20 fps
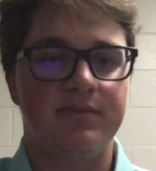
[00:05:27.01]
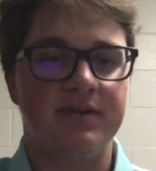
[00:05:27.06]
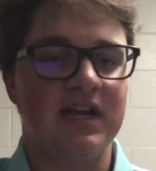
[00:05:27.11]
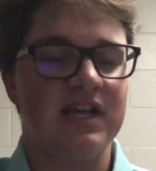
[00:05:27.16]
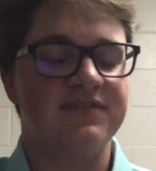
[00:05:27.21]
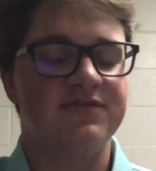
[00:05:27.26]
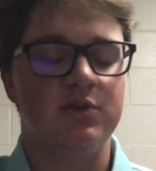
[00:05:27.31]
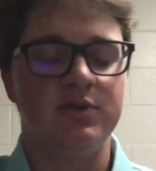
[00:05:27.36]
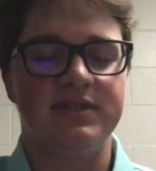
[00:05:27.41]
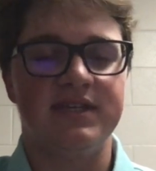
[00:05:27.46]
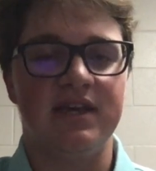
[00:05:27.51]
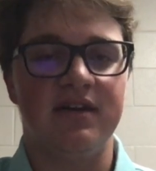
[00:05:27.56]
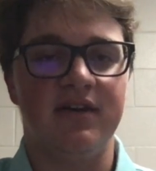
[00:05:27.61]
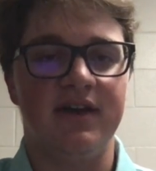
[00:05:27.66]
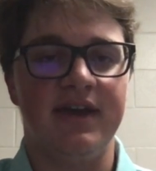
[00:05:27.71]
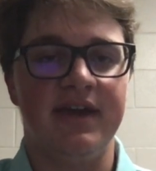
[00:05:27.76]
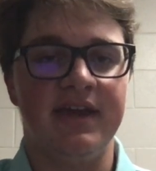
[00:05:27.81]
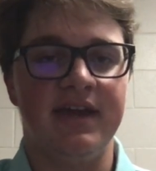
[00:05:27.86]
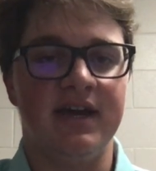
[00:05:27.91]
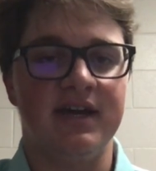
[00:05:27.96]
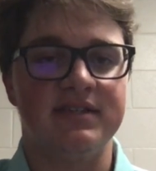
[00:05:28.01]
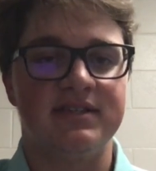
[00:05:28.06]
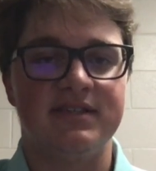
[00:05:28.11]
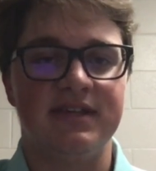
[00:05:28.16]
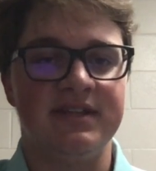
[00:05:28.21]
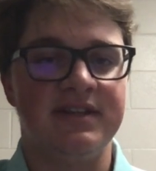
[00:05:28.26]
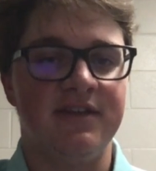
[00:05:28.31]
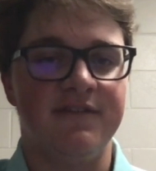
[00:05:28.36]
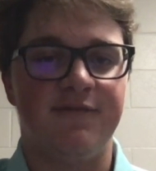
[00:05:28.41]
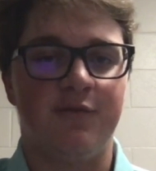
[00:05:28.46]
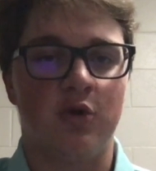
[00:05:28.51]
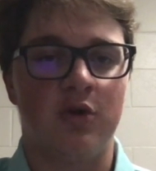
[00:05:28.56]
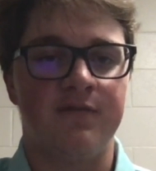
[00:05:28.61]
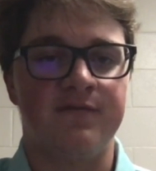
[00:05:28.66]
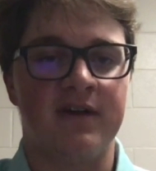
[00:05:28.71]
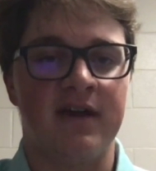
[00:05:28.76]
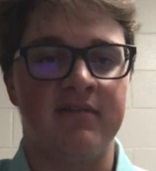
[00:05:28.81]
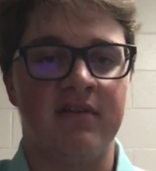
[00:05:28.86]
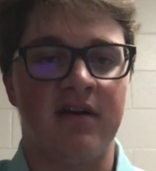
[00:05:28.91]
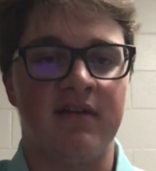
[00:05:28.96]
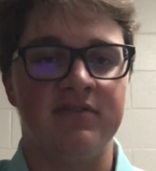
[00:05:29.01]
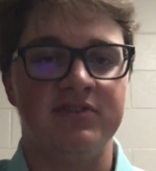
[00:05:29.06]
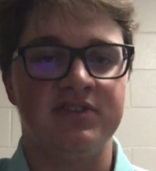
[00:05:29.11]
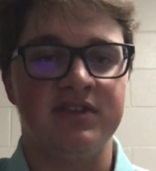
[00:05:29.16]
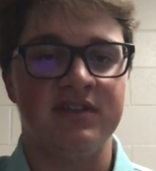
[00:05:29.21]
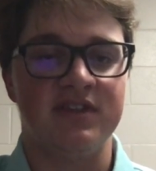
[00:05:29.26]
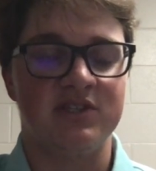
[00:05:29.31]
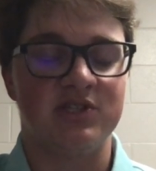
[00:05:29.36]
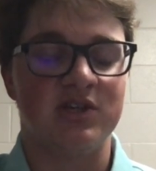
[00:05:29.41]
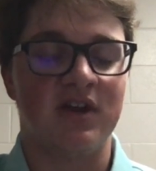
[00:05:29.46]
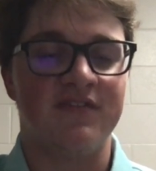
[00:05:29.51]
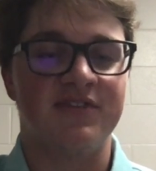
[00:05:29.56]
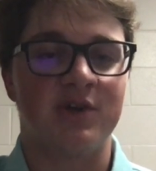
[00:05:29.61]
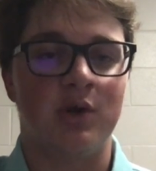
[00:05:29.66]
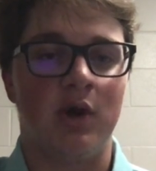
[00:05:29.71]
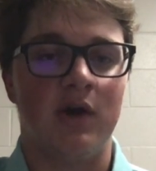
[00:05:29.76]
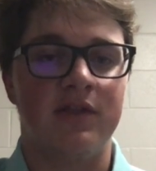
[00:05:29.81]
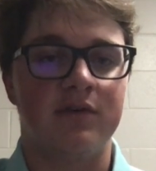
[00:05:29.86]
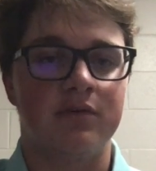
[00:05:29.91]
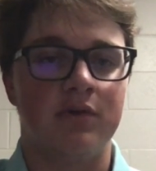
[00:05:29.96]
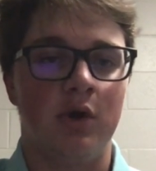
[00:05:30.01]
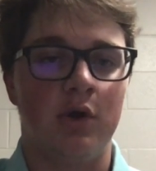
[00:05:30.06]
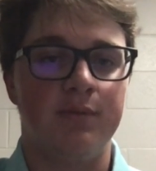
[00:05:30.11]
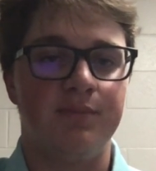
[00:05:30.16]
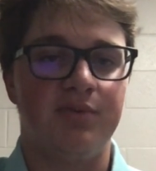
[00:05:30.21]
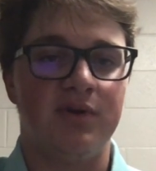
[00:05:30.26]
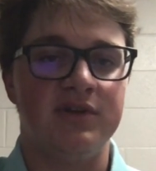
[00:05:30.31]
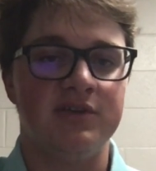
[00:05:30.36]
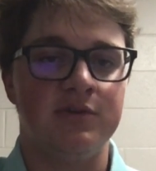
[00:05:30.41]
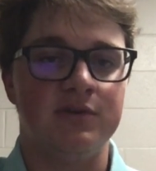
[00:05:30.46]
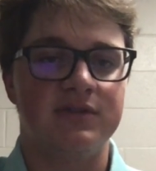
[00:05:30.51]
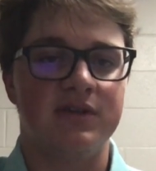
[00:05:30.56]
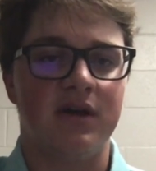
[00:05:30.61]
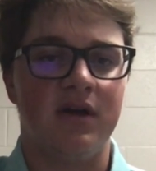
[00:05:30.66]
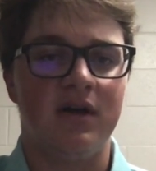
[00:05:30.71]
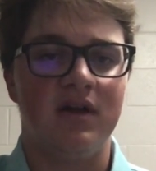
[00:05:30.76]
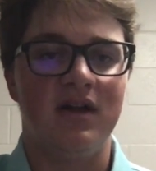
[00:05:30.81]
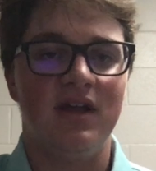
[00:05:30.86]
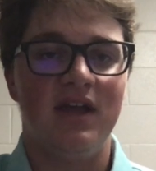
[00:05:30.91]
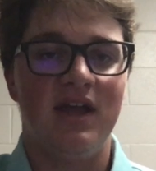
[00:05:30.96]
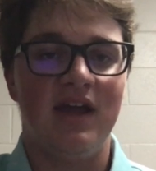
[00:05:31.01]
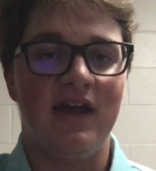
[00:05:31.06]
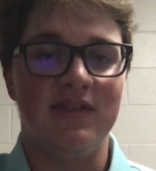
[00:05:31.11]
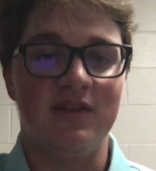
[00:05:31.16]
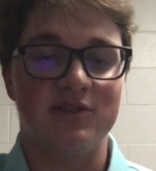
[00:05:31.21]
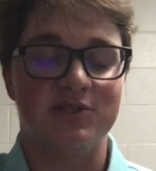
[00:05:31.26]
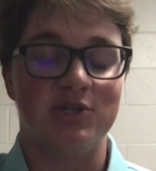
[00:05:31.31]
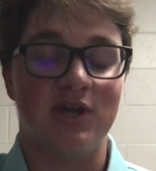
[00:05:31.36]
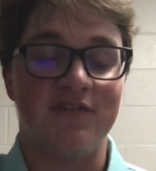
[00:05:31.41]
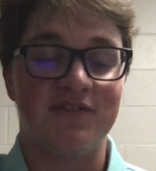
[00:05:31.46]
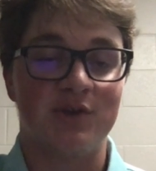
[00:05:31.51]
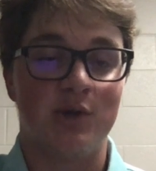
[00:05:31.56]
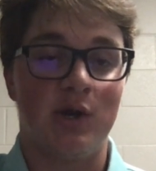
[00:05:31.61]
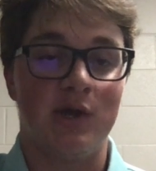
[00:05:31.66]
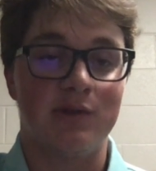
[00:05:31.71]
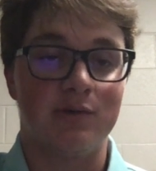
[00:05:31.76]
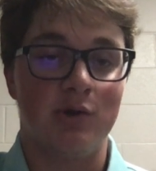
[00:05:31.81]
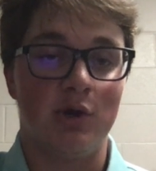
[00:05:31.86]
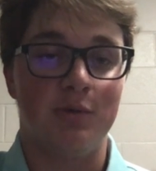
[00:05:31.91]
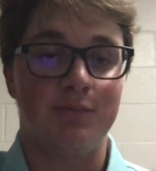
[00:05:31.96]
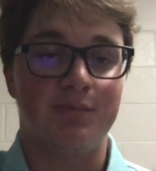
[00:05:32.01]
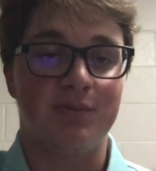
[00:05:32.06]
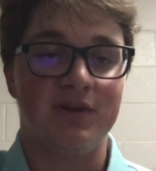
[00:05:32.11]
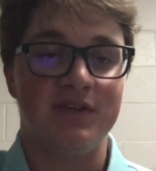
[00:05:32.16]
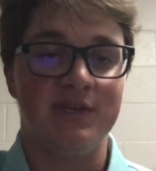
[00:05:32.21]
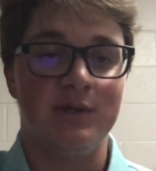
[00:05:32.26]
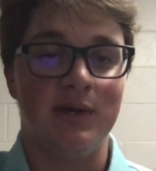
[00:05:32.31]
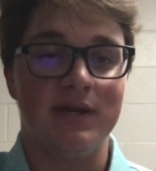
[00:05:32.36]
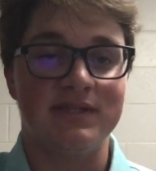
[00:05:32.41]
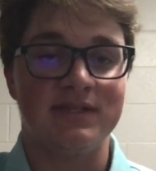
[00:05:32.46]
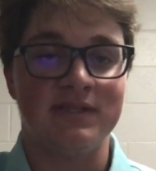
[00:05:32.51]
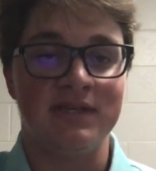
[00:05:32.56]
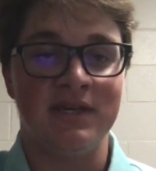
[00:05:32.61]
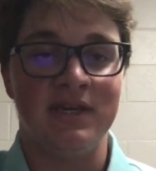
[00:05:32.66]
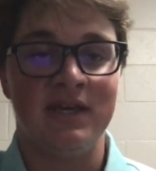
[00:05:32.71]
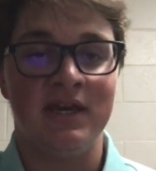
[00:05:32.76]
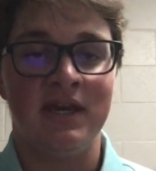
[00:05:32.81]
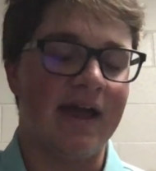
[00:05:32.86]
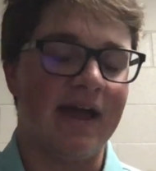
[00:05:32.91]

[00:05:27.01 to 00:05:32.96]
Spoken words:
But as for UCLA, sitting at 4-5, obviously, they still have to go on the road and play Utah, and they'll still have to go on the road and play USC.